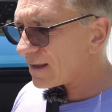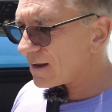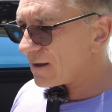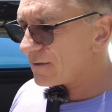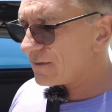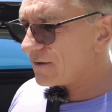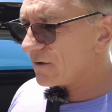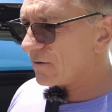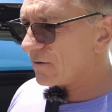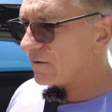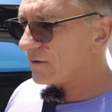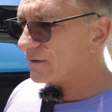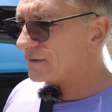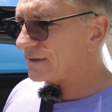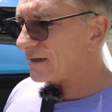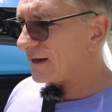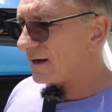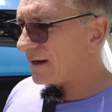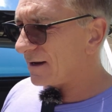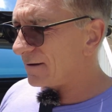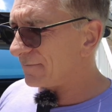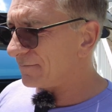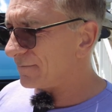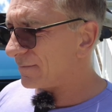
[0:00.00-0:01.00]
There is
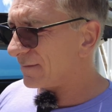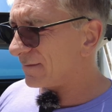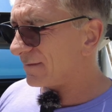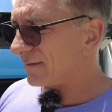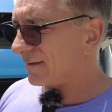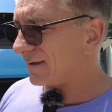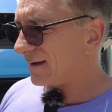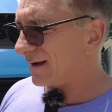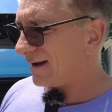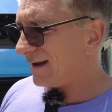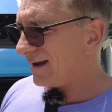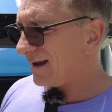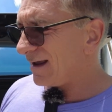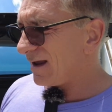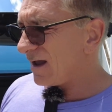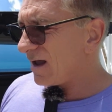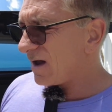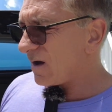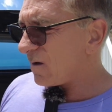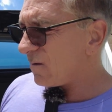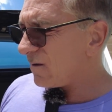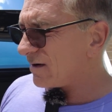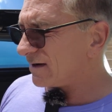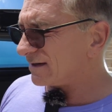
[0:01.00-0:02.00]
I
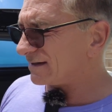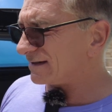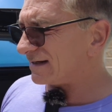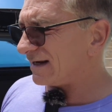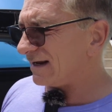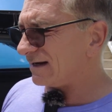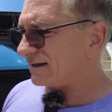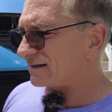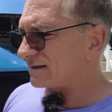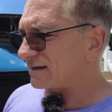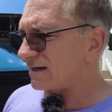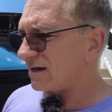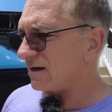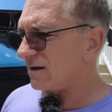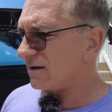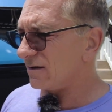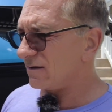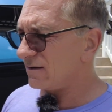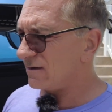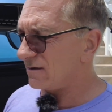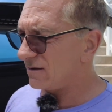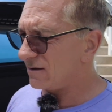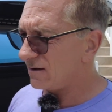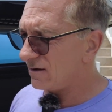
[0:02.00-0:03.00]
wanna say it's a
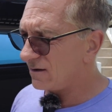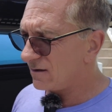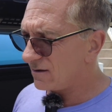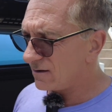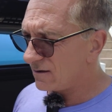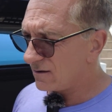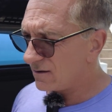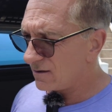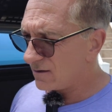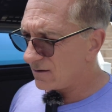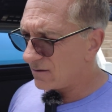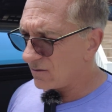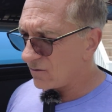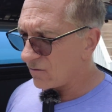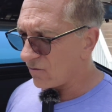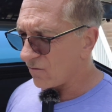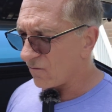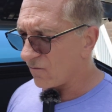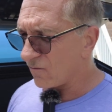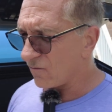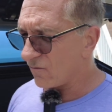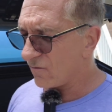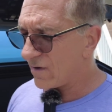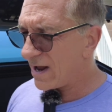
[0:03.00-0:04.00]

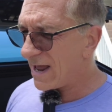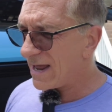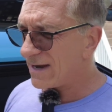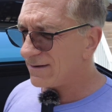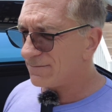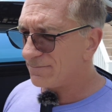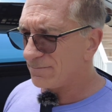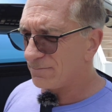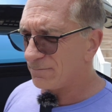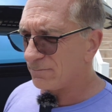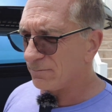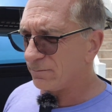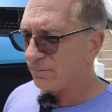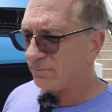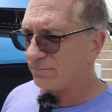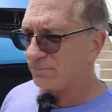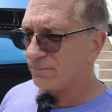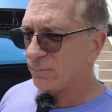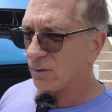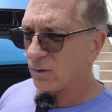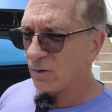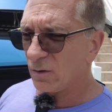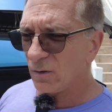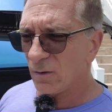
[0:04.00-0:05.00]
red,
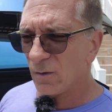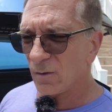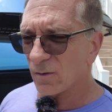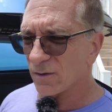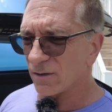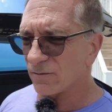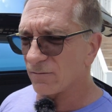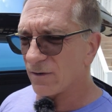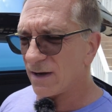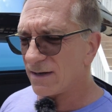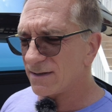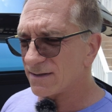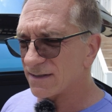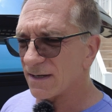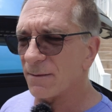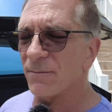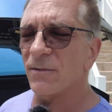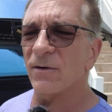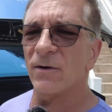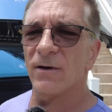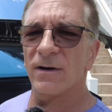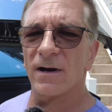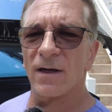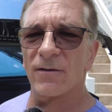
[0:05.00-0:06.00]
blue, or red
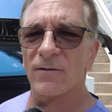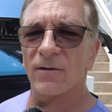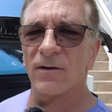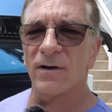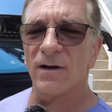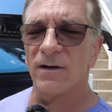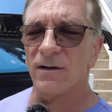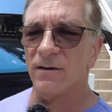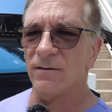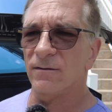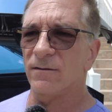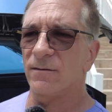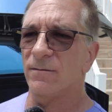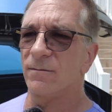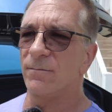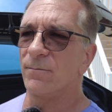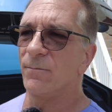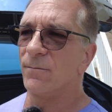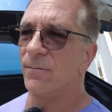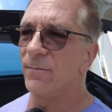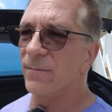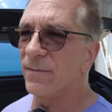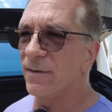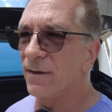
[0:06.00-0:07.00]
something or another.
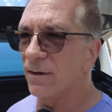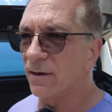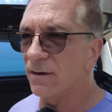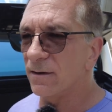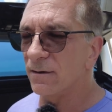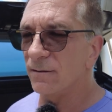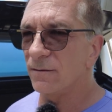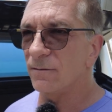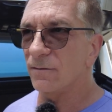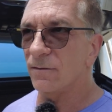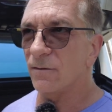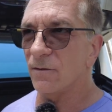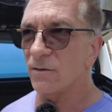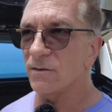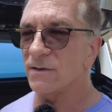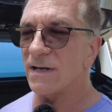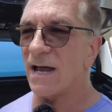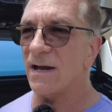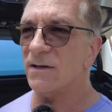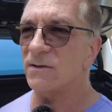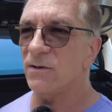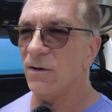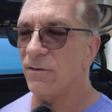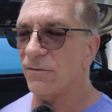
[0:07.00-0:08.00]
There's
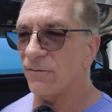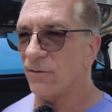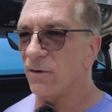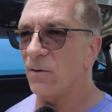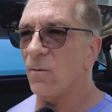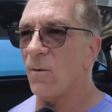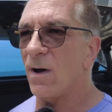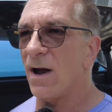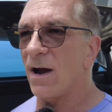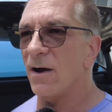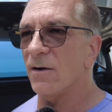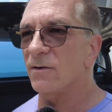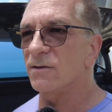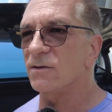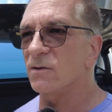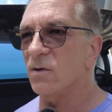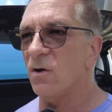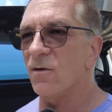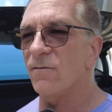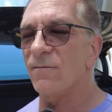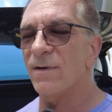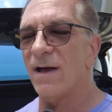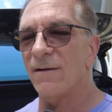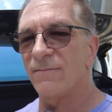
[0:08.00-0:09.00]
actually 3 wires,
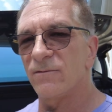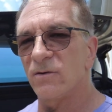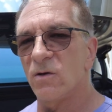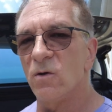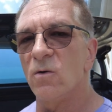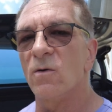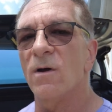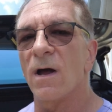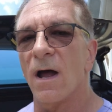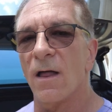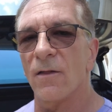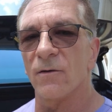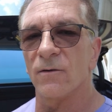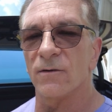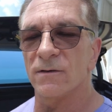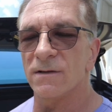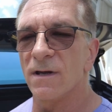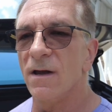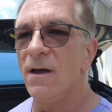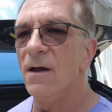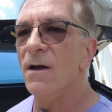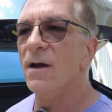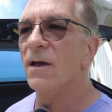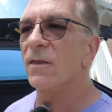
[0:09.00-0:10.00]
2 of them have 2 colors.
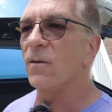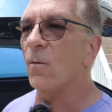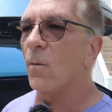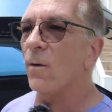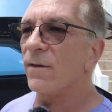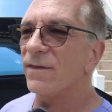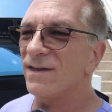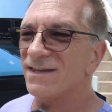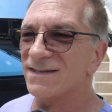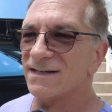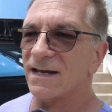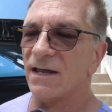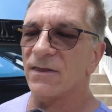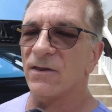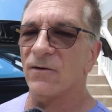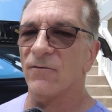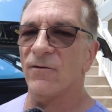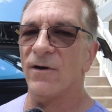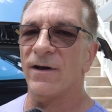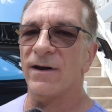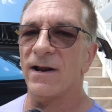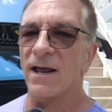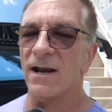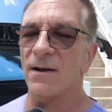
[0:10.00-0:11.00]
The one that's got the
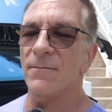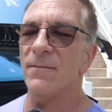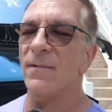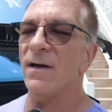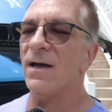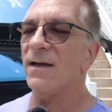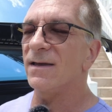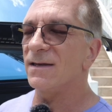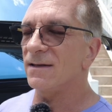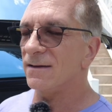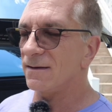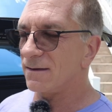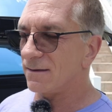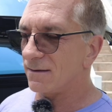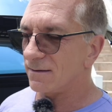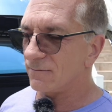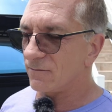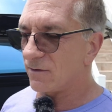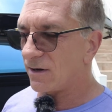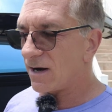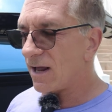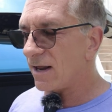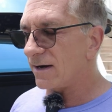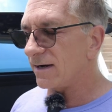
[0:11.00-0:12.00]
red
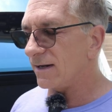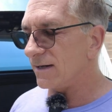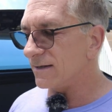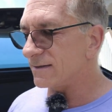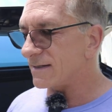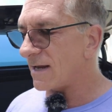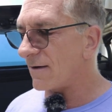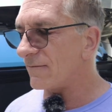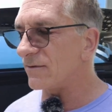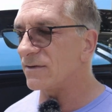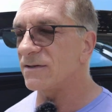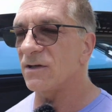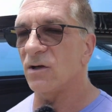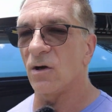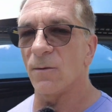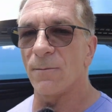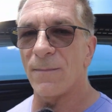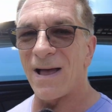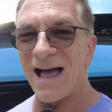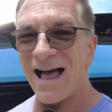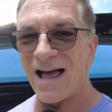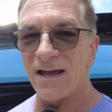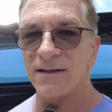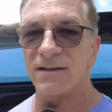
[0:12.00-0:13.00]
on it is obviously your
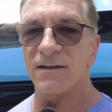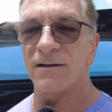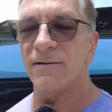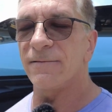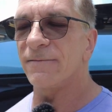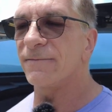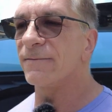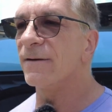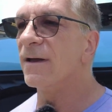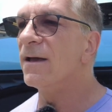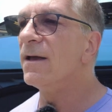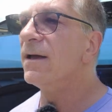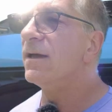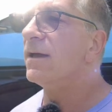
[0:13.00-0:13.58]
positive,